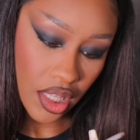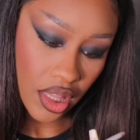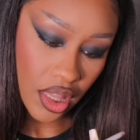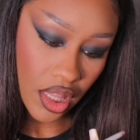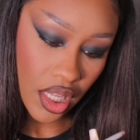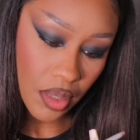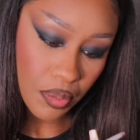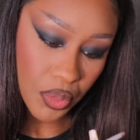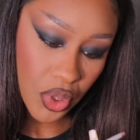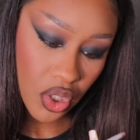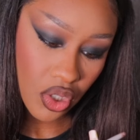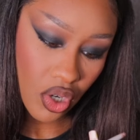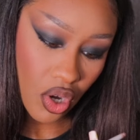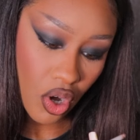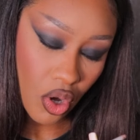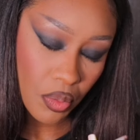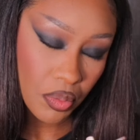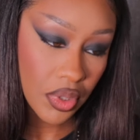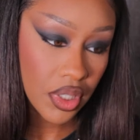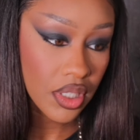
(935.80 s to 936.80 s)
Lip
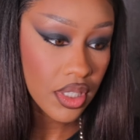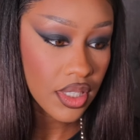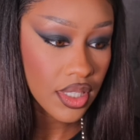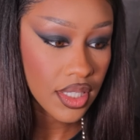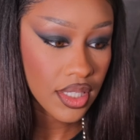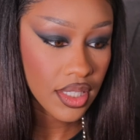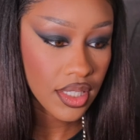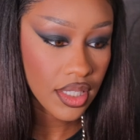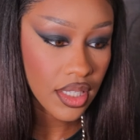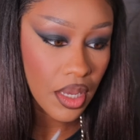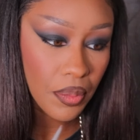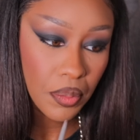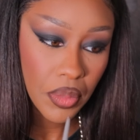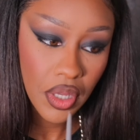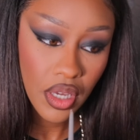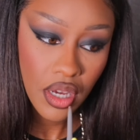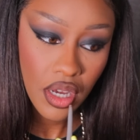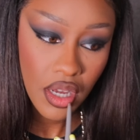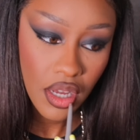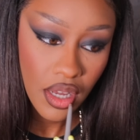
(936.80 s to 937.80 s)
Sculpt in
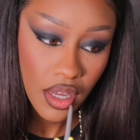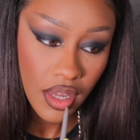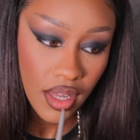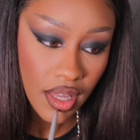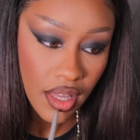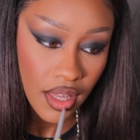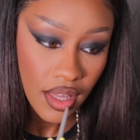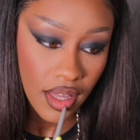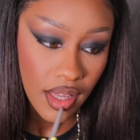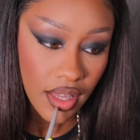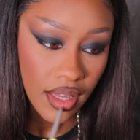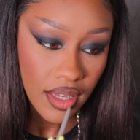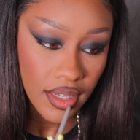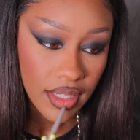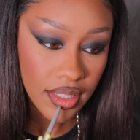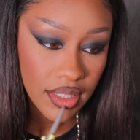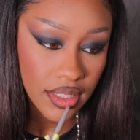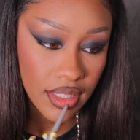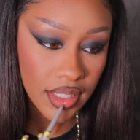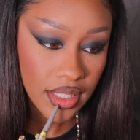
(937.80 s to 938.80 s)
Sepia
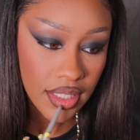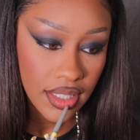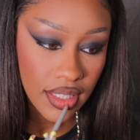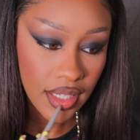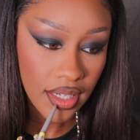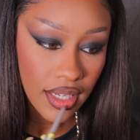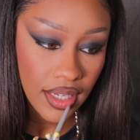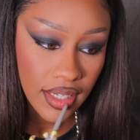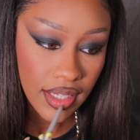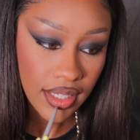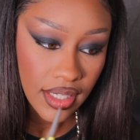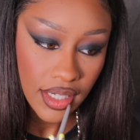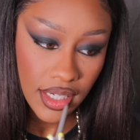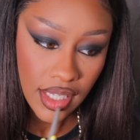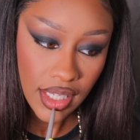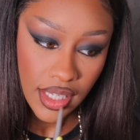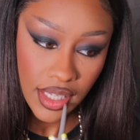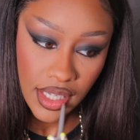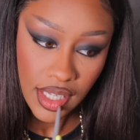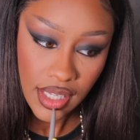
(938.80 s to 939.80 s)
and just
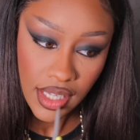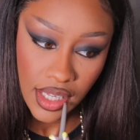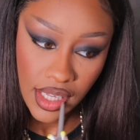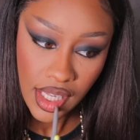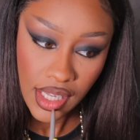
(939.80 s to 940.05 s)
lightly